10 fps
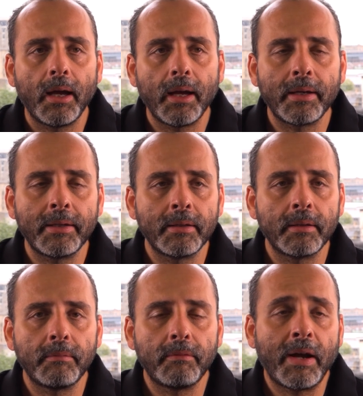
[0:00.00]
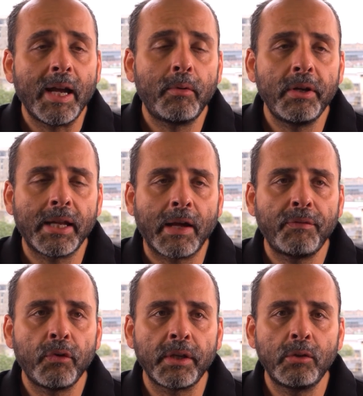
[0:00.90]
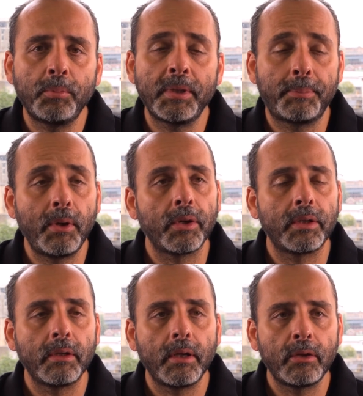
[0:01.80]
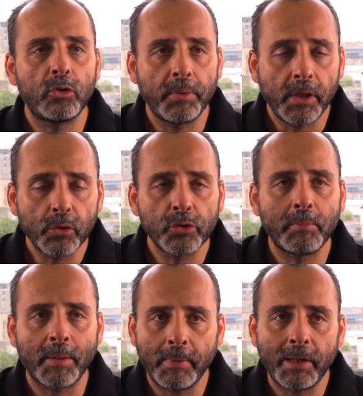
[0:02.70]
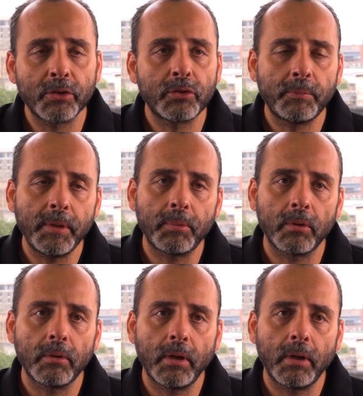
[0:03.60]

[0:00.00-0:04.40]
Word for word: and uh, viable enough for it to be deployed and to be used by millions of people.